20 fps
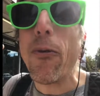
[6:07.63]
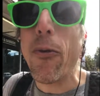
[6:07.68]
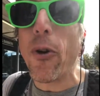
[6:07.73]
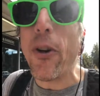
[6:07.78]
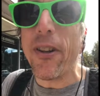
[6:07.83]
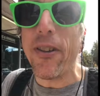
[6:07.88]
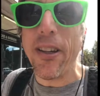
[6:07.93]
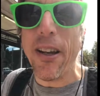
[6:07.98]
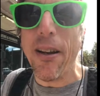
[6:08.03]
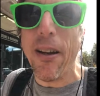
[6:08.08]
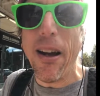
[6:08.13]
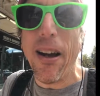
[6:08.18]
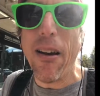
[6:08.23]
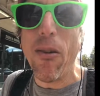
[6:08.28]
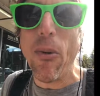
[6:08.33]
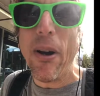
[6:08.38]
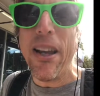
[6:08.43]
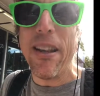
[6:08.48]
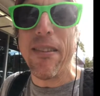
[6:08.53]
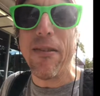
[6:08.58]
forty is a, a
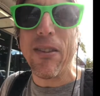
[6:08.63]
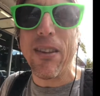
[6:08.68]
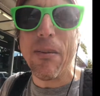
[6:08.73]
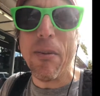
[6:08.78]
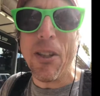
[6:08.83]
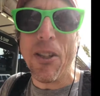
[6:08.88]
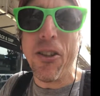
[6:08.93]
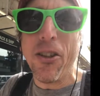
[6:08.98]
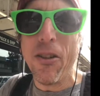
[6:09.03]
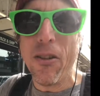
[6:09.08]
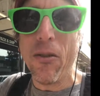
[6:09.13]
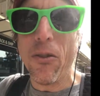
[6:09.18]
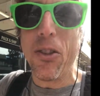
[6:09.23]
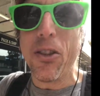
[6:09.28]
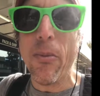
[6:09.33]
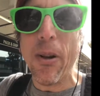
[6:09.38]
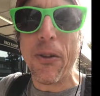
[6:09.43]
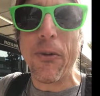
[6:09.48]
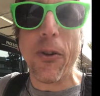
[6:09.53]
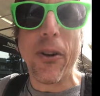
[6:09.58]
weight limit too,
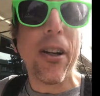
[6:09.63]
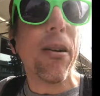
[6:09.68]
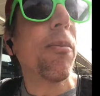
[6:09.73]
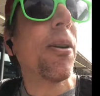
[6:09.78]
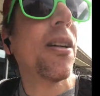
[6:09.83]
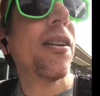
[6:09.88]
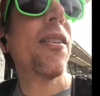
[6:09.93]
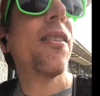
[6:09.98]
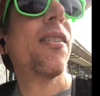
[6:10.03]
too much for him.